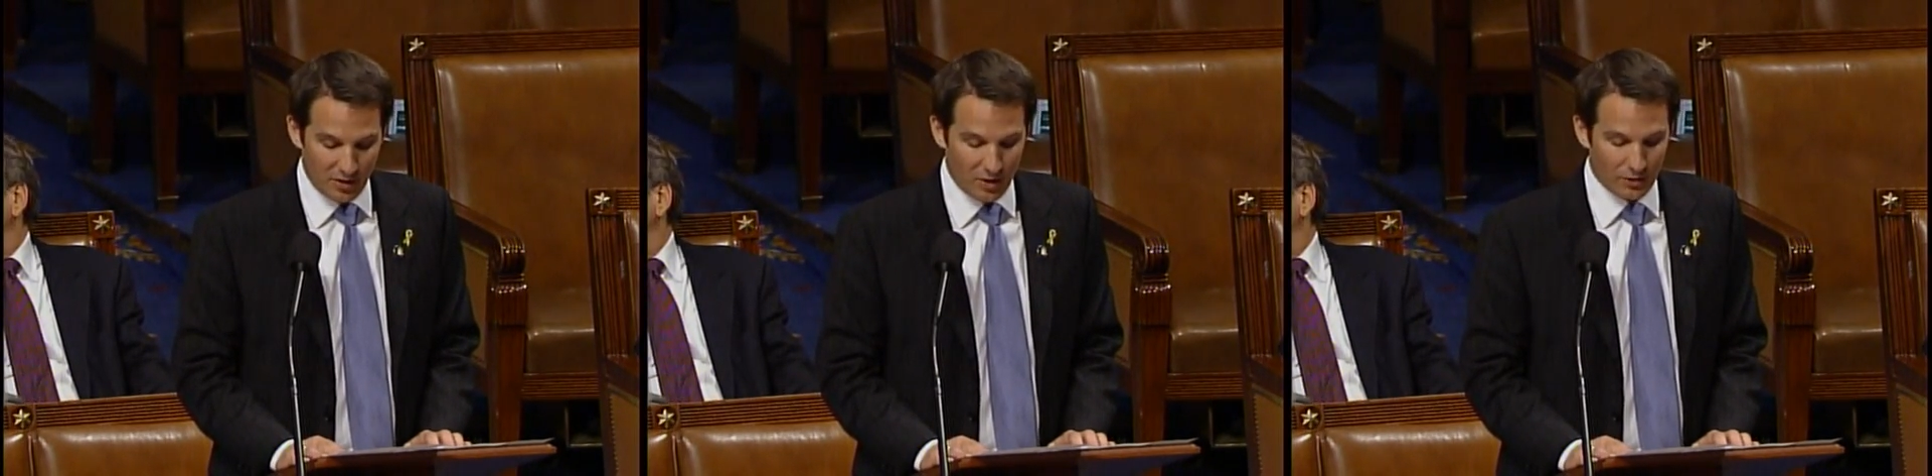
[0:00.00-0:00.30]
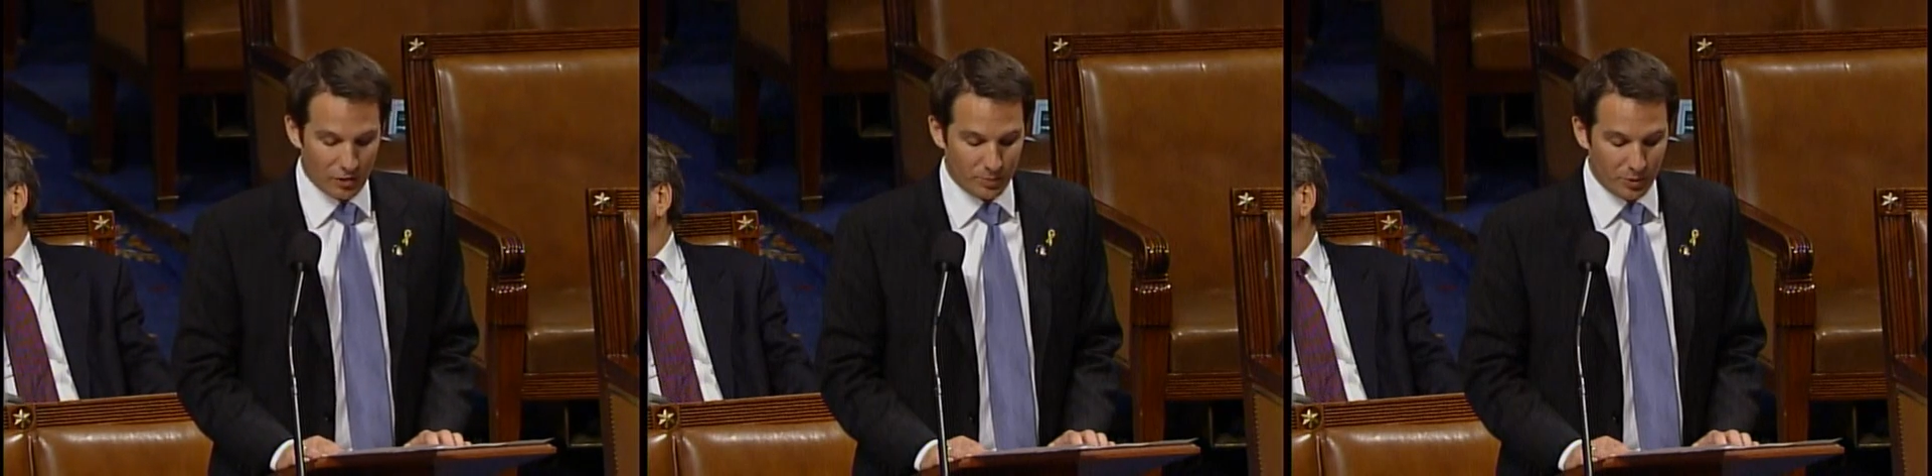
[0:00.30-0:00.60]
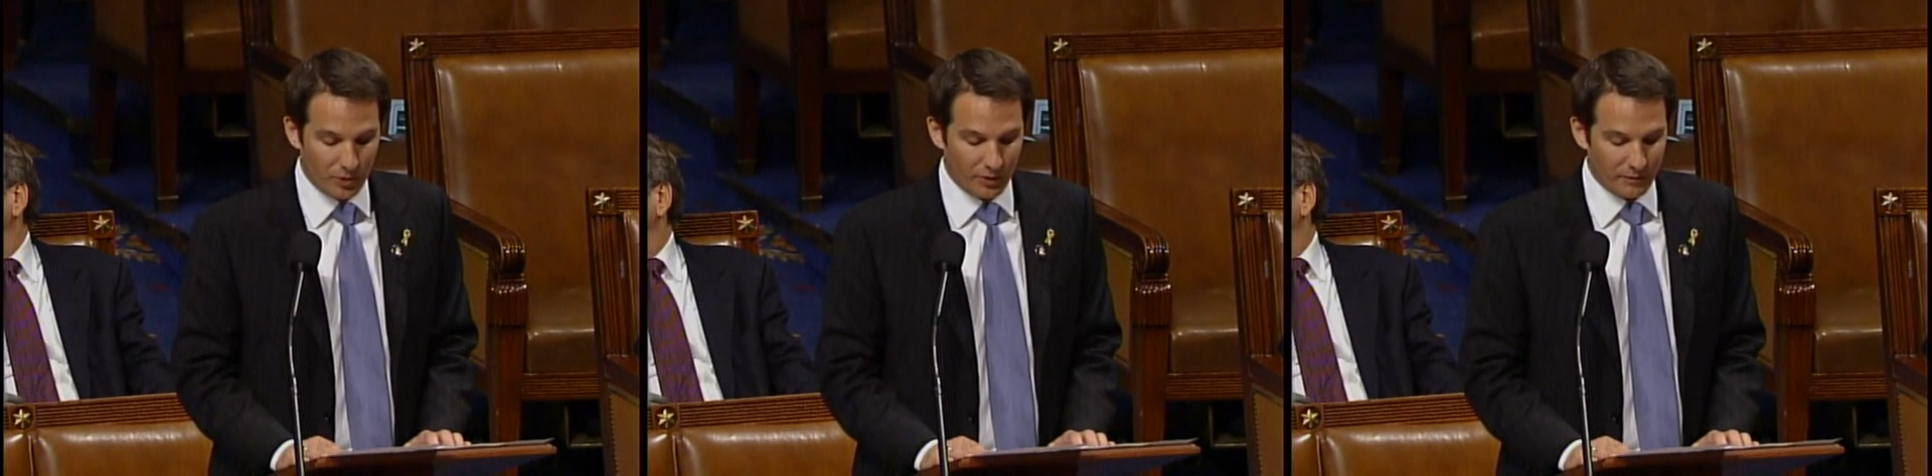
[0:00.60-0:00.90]

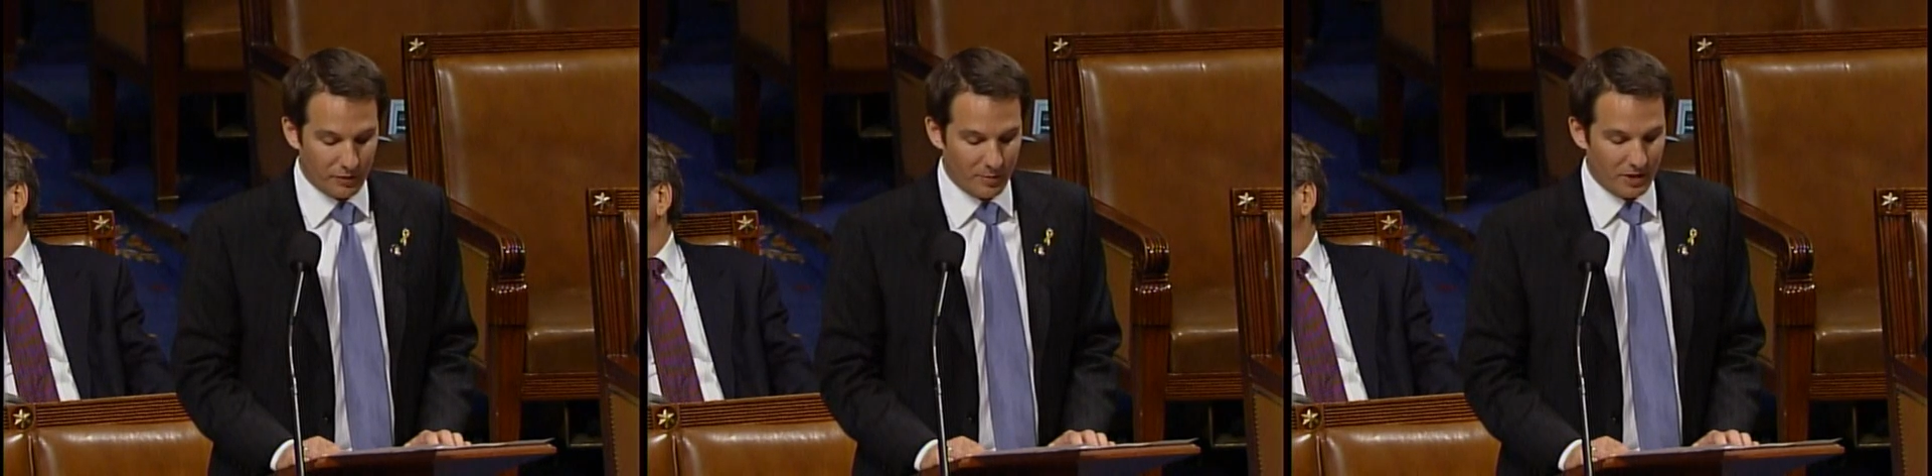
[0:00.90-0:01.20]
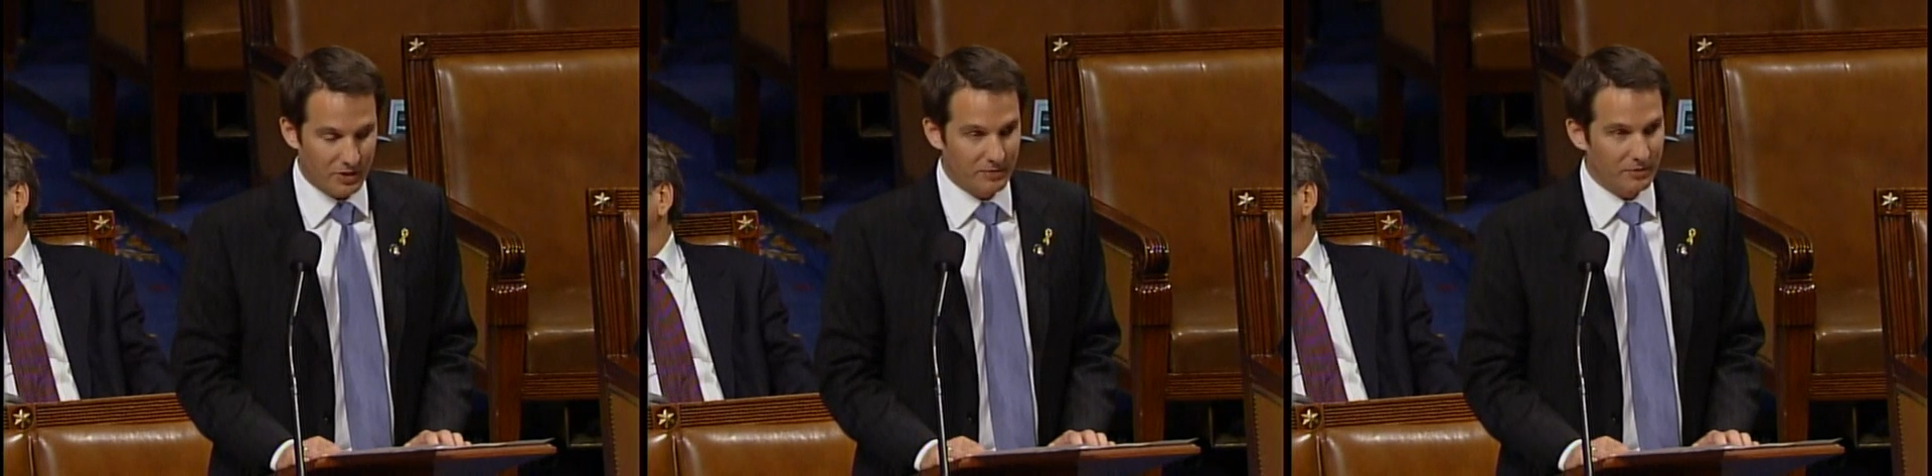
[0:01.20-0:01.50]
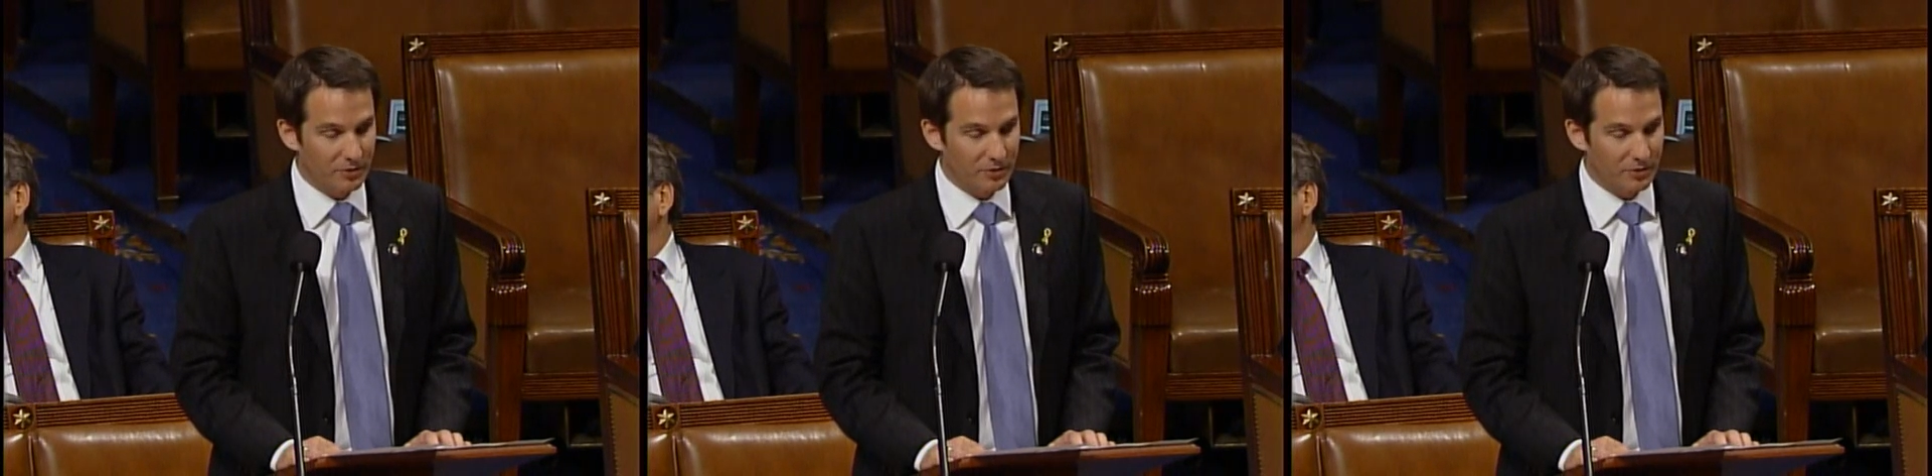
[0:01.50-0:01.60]
entrepreneurial information,